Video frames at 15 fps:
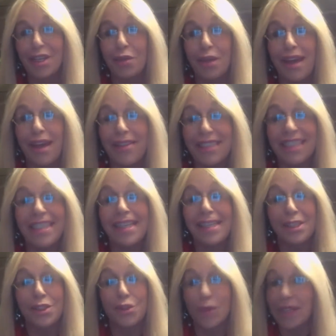So we have to
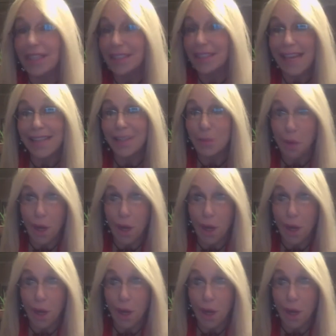drink a glass of